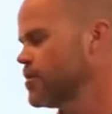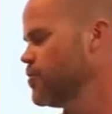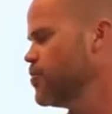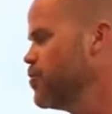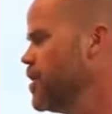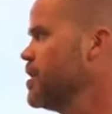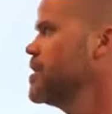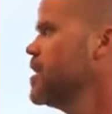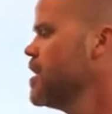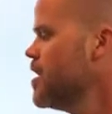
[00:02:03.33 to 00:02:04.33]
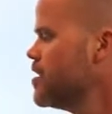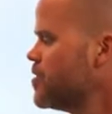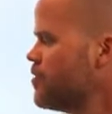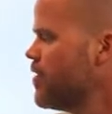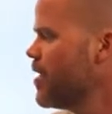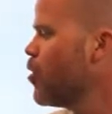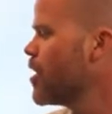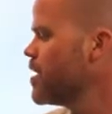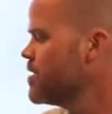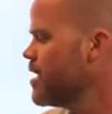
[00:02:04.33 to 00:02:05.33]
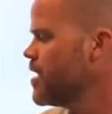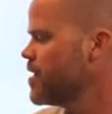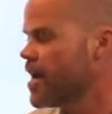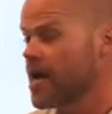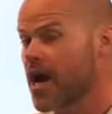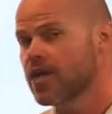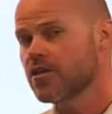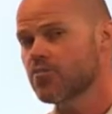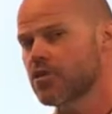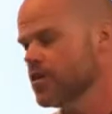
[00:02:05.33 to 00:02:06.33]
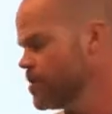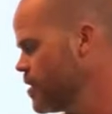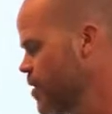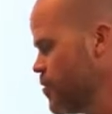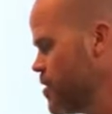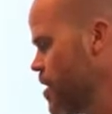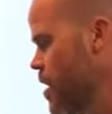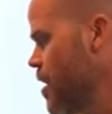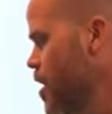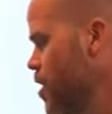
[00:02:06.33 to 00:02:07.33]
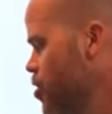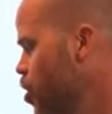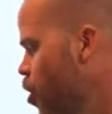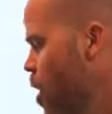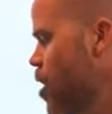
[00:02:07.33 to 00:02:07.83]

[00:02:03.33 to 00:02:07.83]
to compete. So if I wanted to say that I compete, I would say yo